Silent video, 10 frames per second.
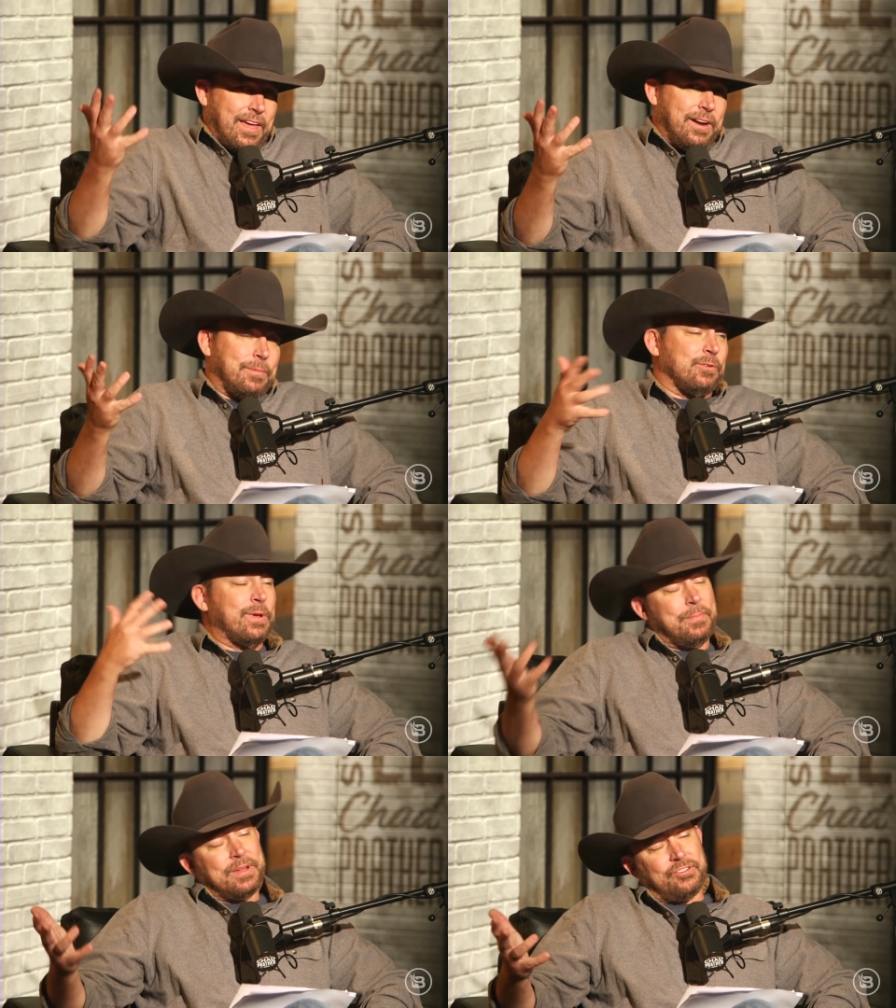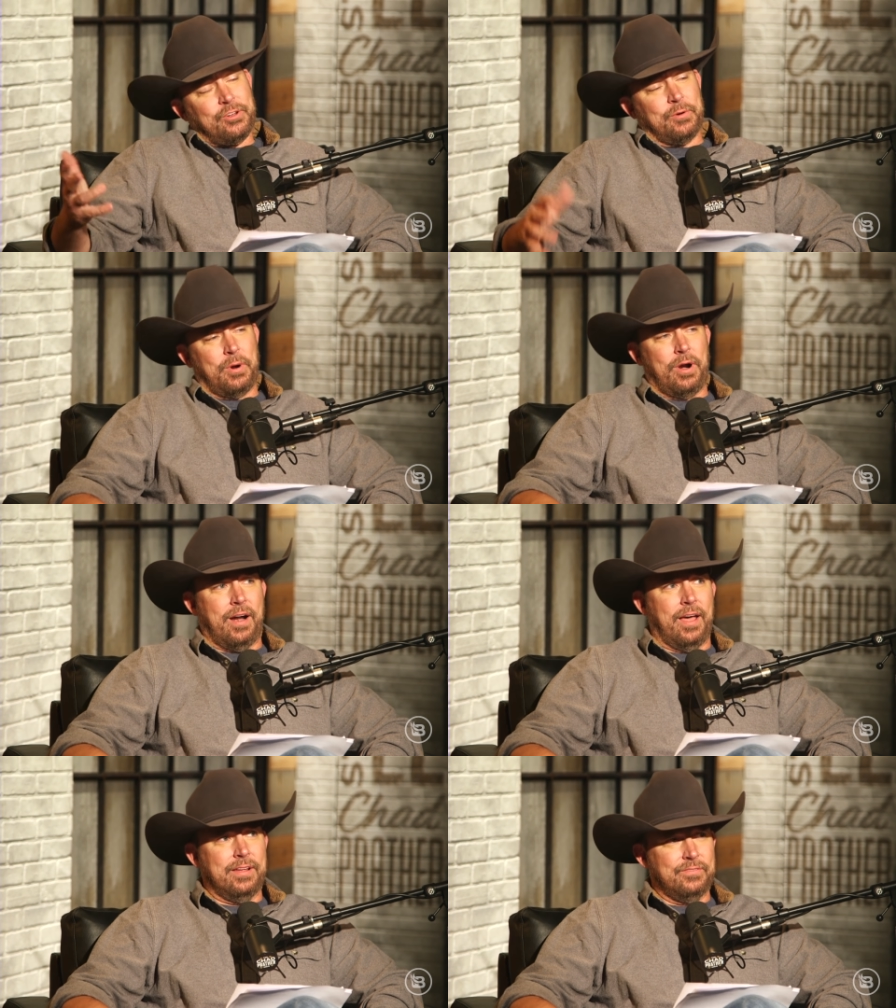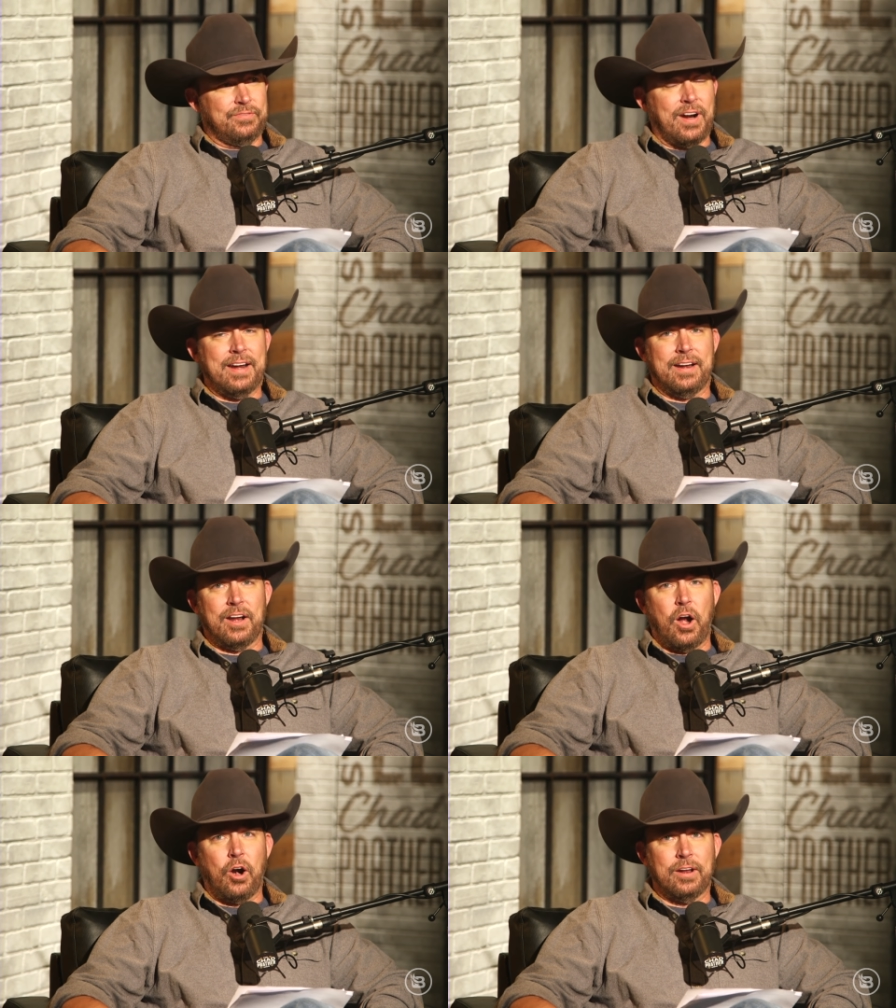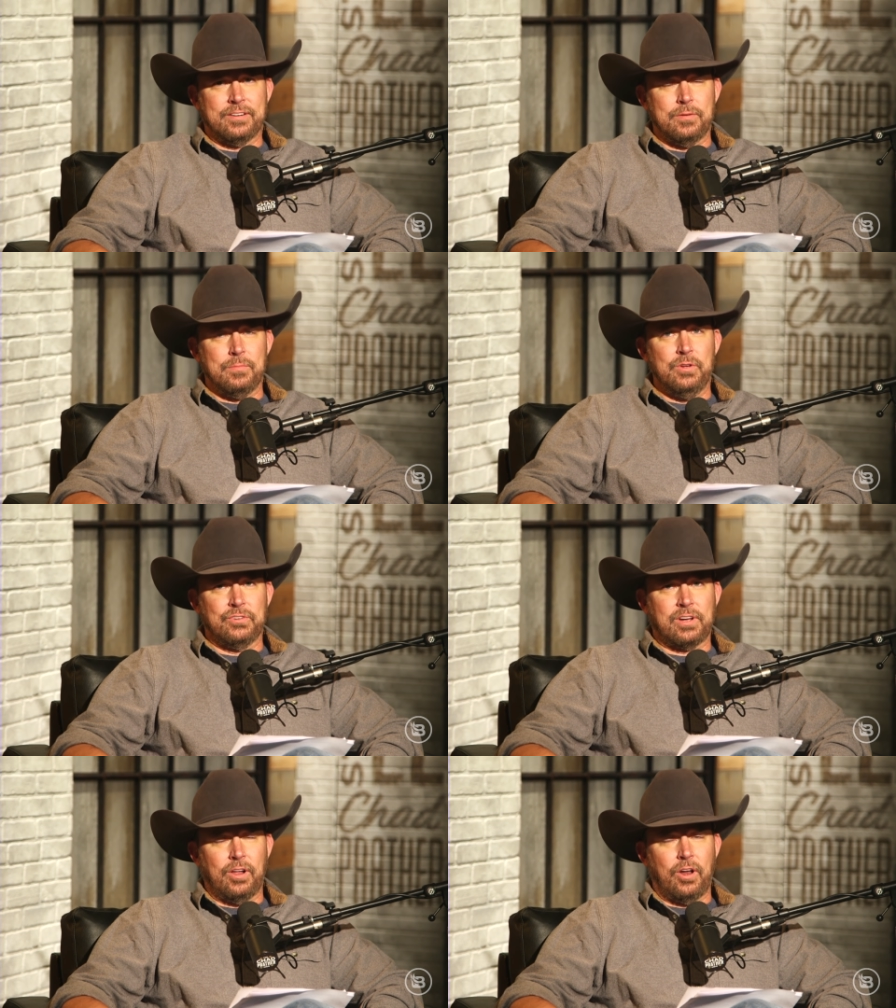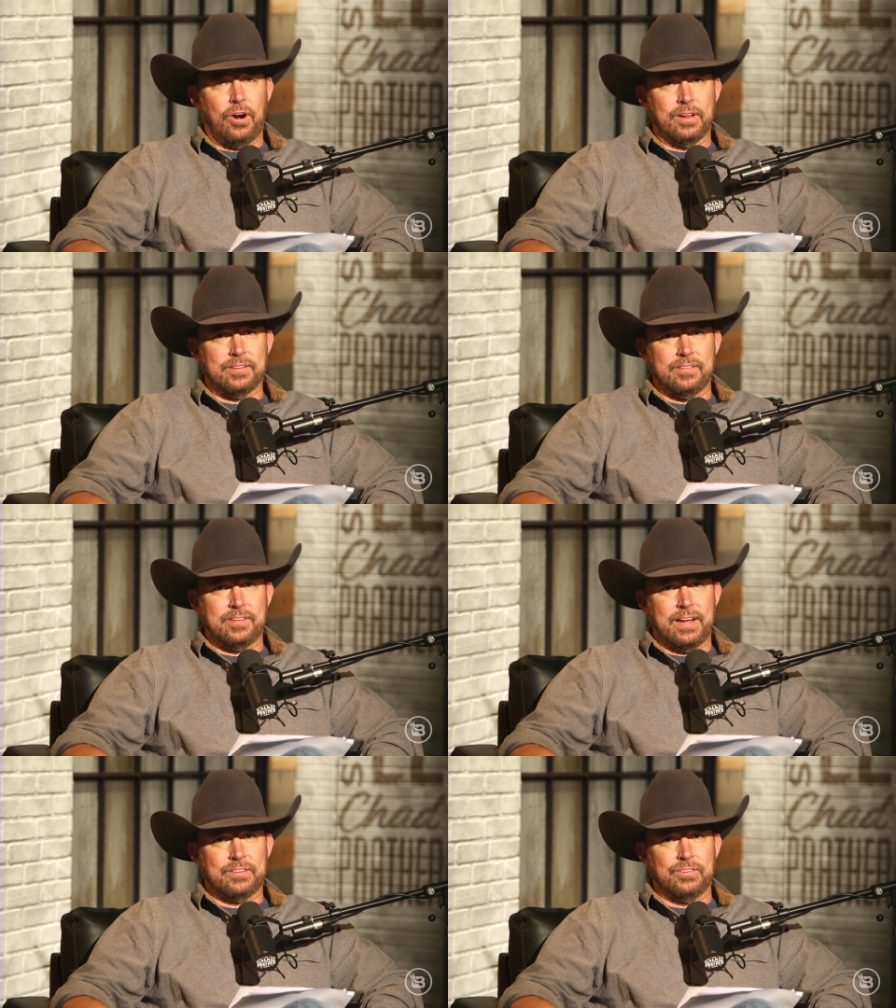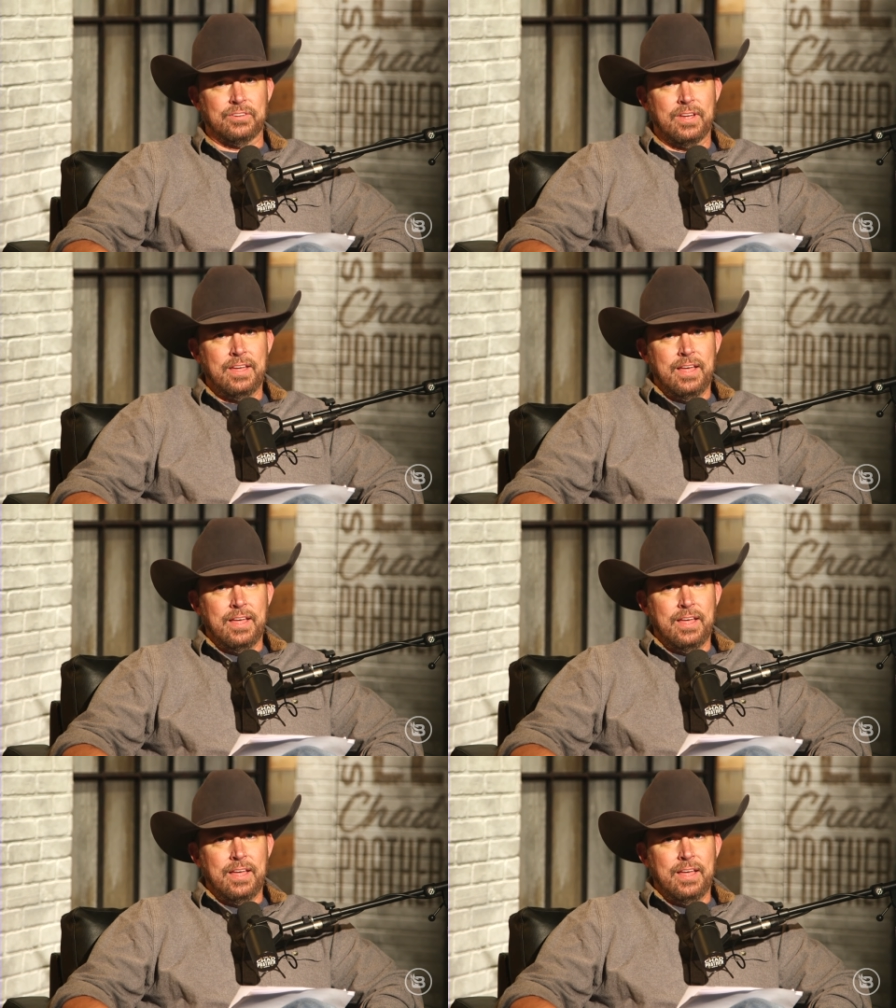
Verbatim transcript: that up because we got a big show tomorrow night, Friday night, Arlington Music Hall, Arlington, Texas.